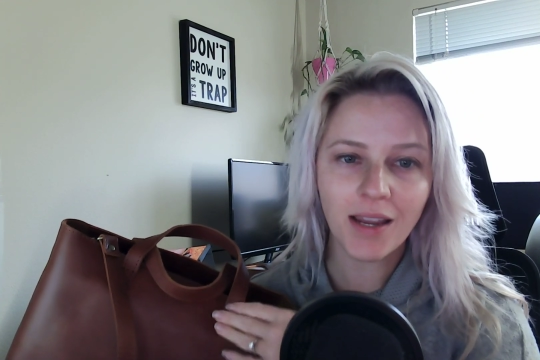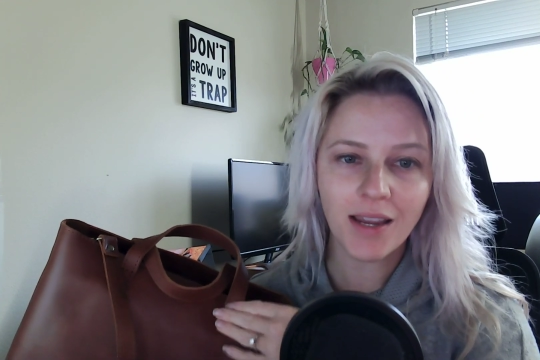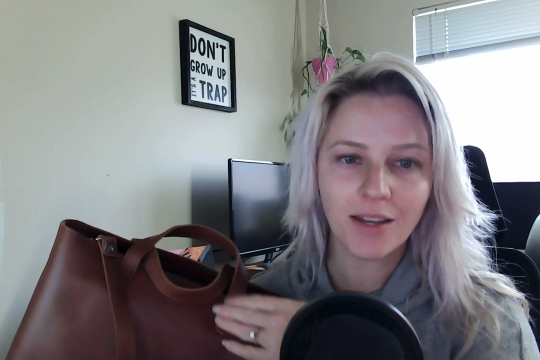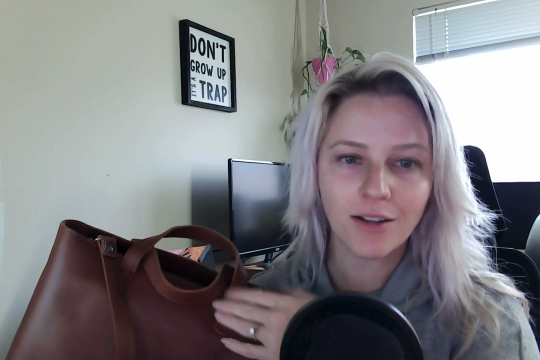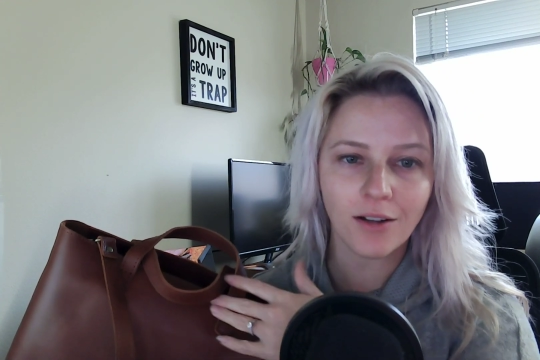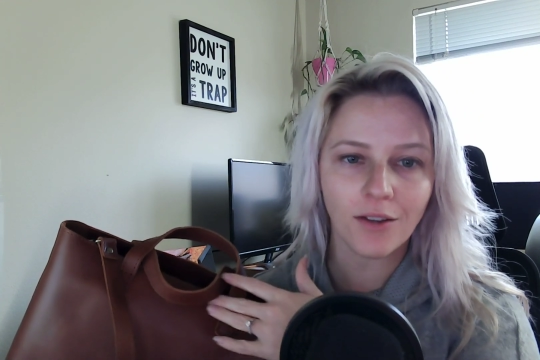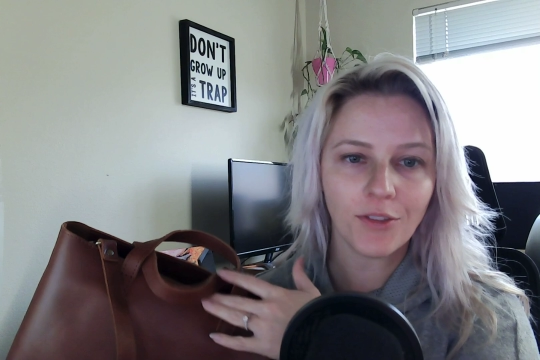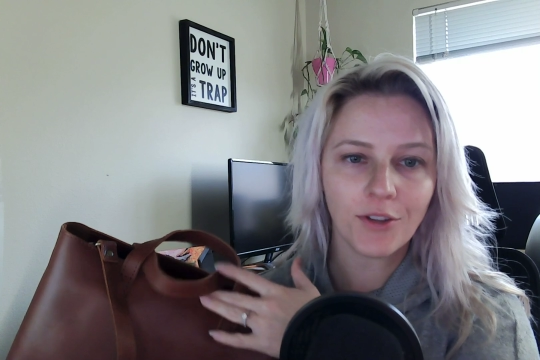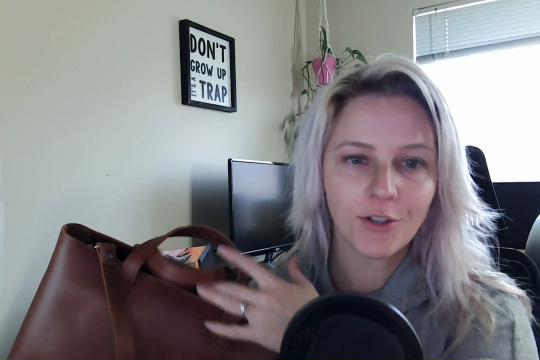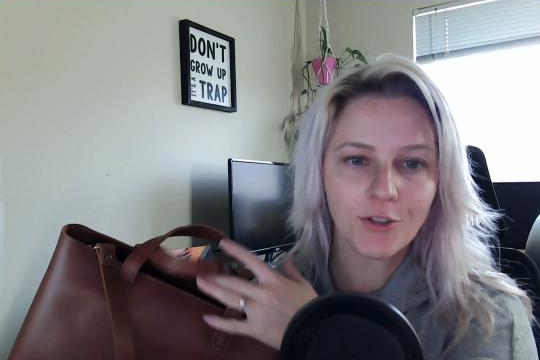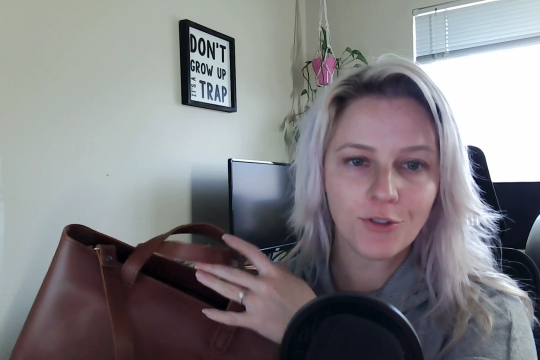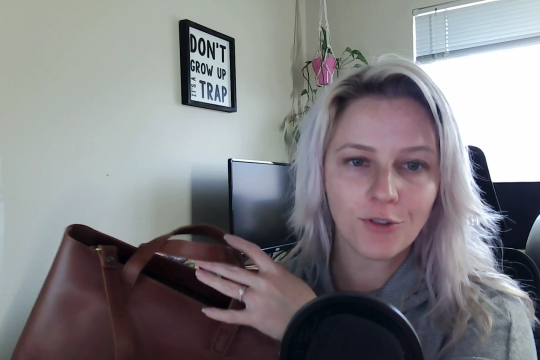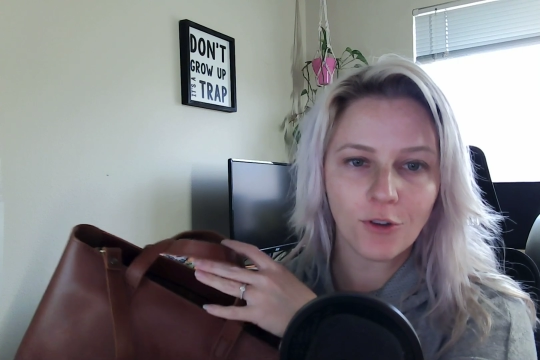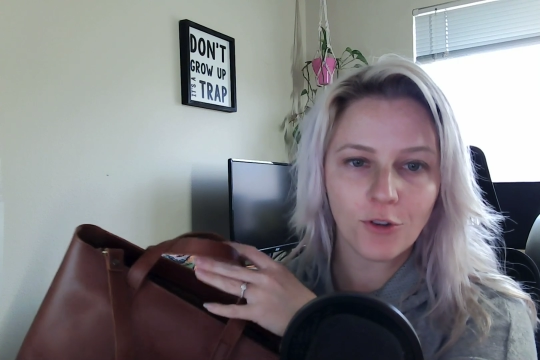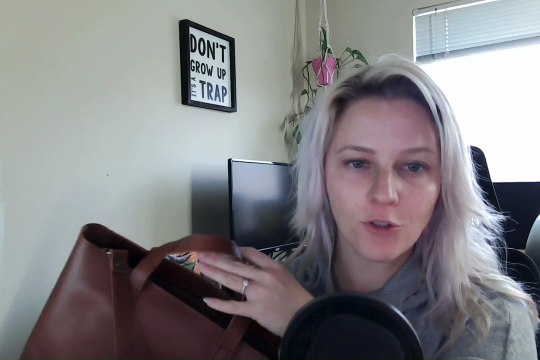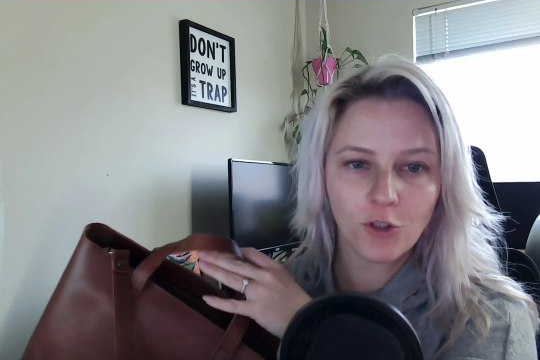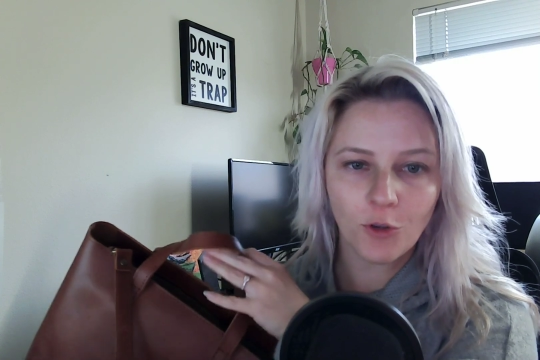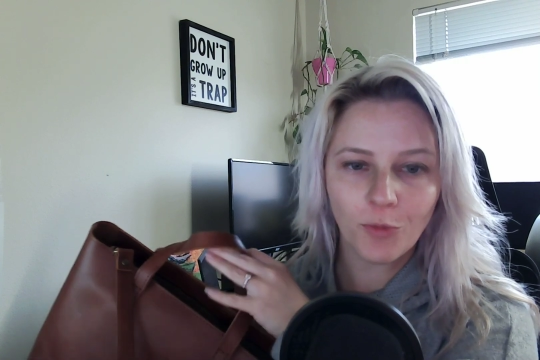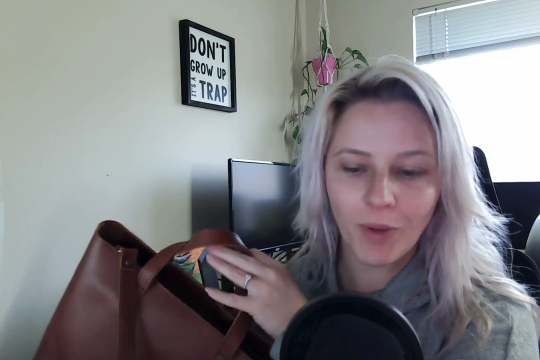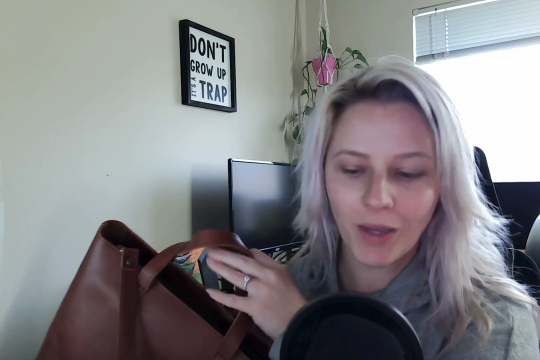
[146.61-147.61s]
and on their
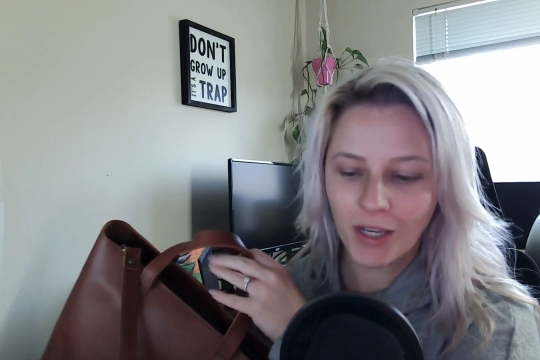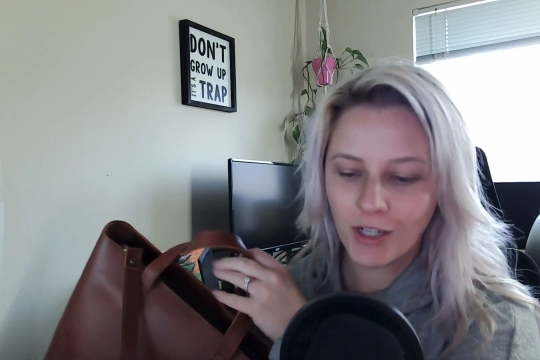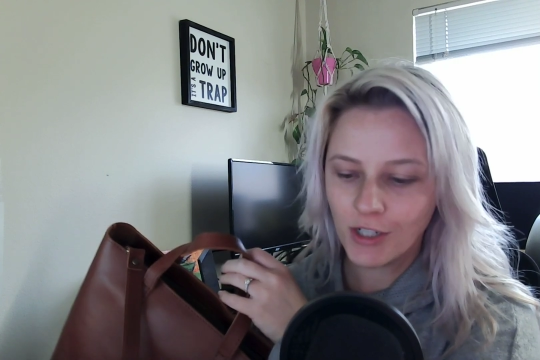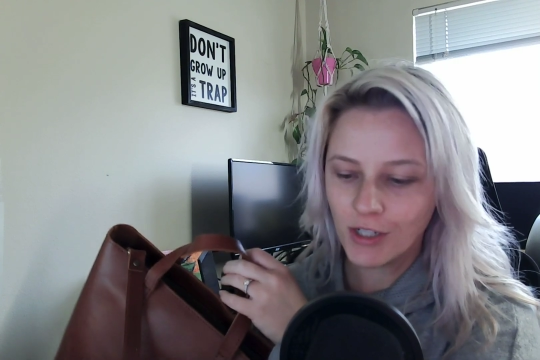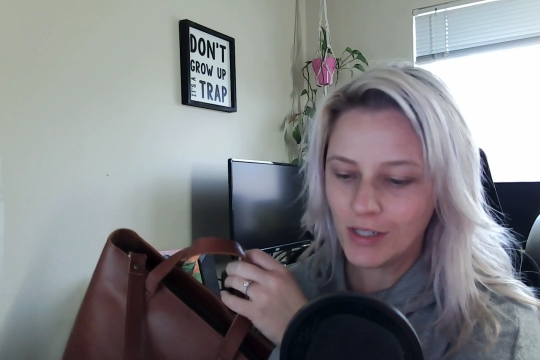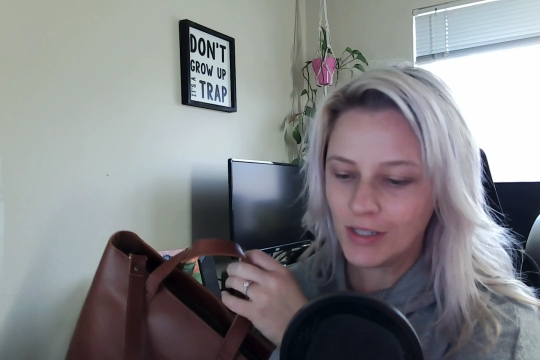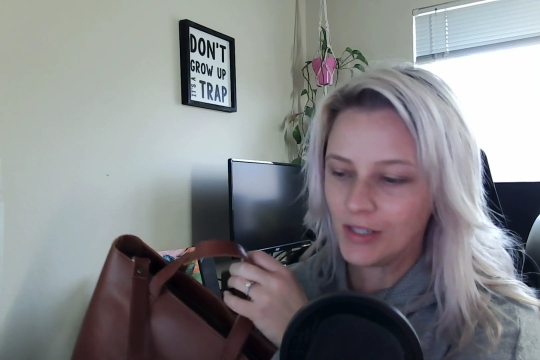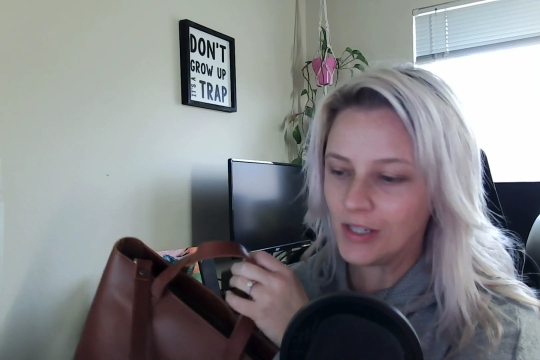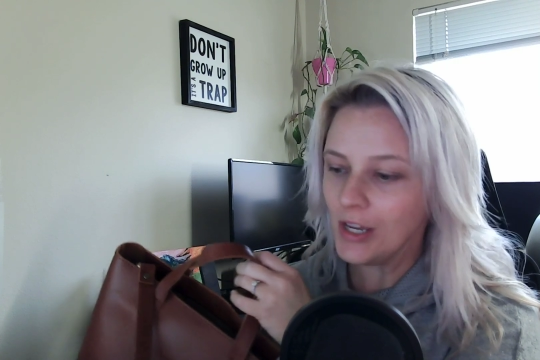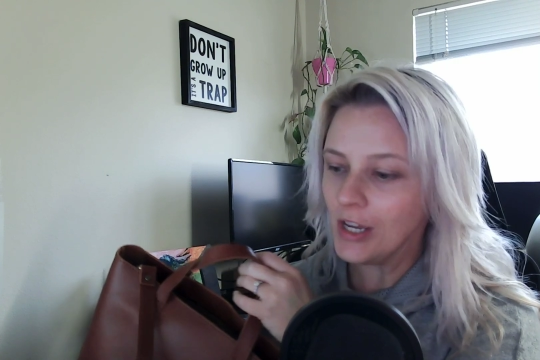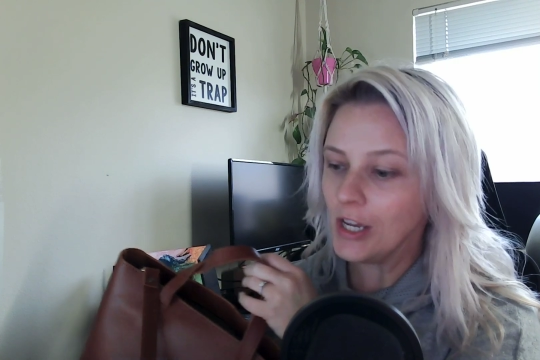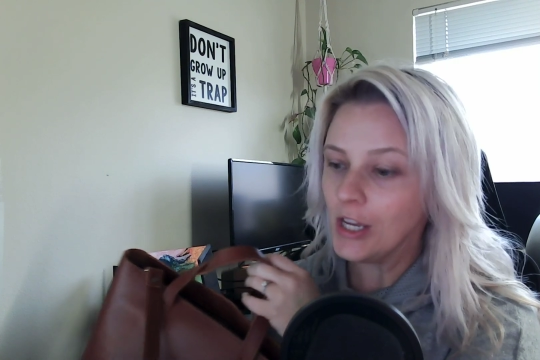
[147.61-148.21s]
social pages,